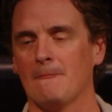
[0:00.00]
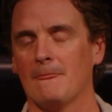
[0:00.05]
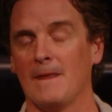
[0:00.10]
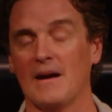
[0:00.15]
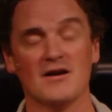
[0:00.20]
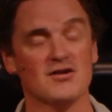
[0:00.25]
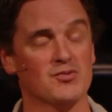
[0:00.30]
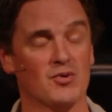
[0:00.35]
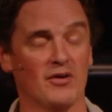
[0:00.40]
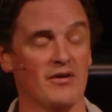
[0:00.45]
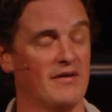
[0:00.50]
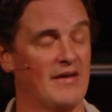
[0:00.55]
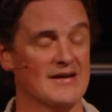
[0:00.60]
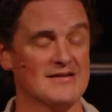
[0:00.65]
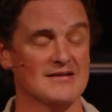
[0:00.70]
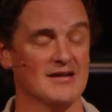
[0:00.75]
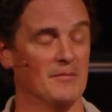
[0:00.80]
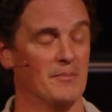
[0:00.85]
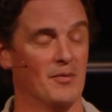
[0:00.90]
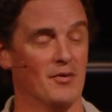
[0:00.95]
And it's really
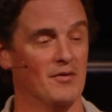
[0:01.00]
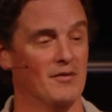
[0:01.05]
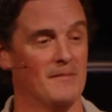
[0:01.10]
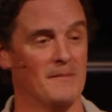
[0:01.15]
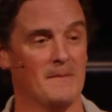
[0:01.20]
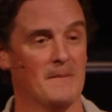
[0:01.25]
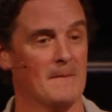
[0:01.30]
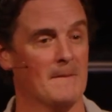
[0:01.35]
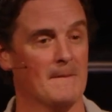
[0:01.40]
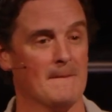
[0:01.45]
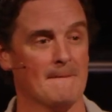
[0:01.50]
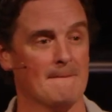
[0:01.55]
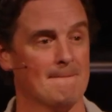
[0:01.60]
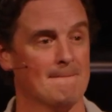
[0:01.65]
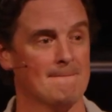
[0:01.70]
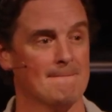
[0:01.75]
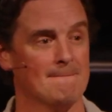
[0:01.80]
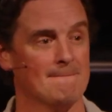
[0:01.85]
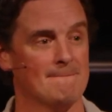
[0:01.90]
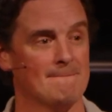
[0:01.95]
that simple.
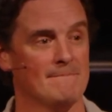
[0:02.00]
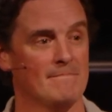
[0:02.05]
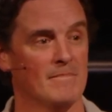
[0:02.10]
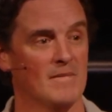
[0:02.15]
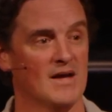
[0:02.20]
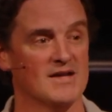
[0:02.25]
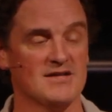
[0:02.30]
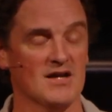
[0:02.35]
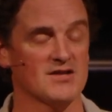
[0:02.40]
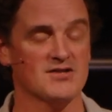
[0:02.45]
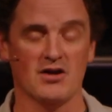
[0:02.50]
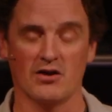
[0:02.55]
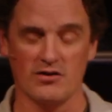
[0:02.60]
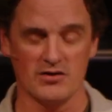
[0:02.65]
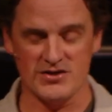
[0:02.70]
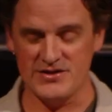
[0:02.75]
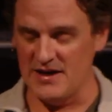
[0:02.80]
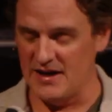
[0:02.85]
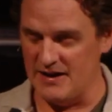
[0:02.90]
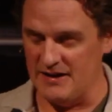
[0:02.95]
It's us
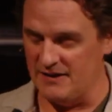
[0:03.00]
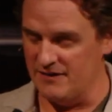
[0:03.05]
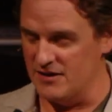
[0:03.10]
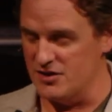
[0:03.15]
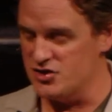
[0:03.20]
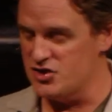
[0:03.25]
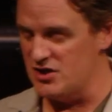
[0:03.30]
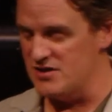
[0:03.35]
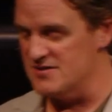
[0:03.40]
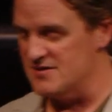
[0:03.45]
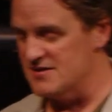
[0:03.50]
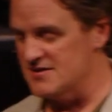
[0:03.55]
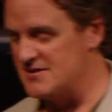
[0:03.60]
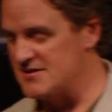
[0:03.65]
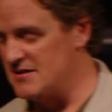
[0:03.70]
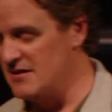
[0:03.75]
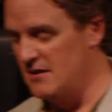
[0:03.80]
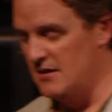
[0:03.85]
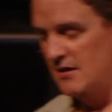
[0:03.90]
understanding that Jesus